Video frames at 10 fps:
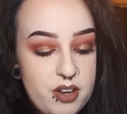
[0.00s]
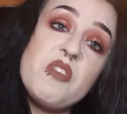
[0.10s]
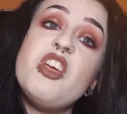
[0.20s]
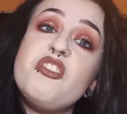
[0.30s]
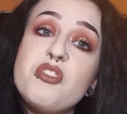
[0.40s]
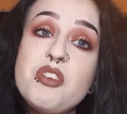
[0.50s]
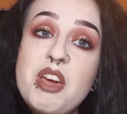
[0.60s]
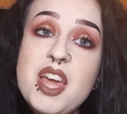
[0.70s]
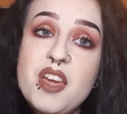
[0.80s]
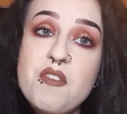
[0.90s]
It's going to
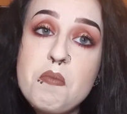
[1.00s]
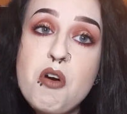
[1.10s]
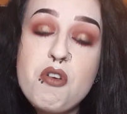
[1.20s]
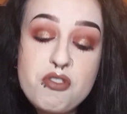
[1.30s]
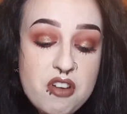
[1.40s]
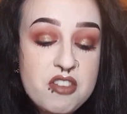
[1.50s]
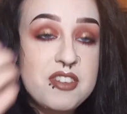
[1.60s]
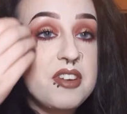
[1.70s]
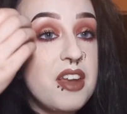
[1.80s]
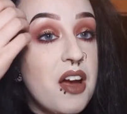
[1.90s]
get even more
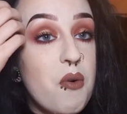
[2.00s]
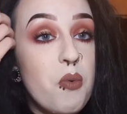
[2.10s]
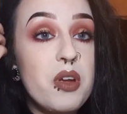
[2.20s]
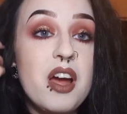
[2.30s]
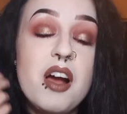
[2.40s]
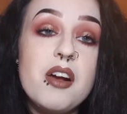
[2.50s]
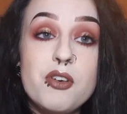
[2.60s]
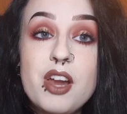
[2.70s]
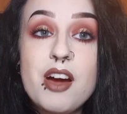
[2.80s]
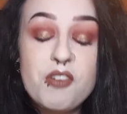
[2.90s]
interesting now. We are
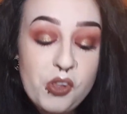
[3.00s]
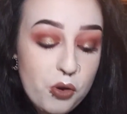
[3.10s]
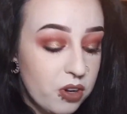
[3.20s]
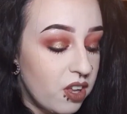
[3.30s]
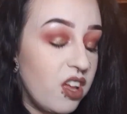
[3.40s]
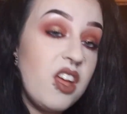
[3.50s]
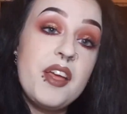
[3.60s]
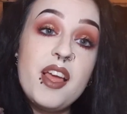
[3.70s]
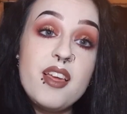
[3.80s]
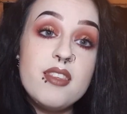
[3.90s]
going to have a look
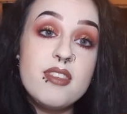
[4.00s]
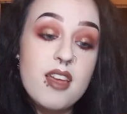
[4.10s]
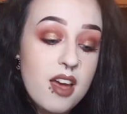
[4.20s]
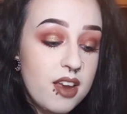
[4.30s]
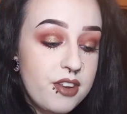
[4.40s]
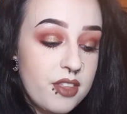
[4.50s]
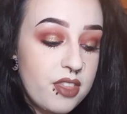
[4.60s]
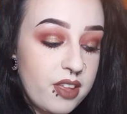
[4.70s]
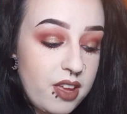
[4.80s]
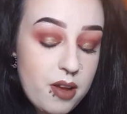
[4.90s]
inside the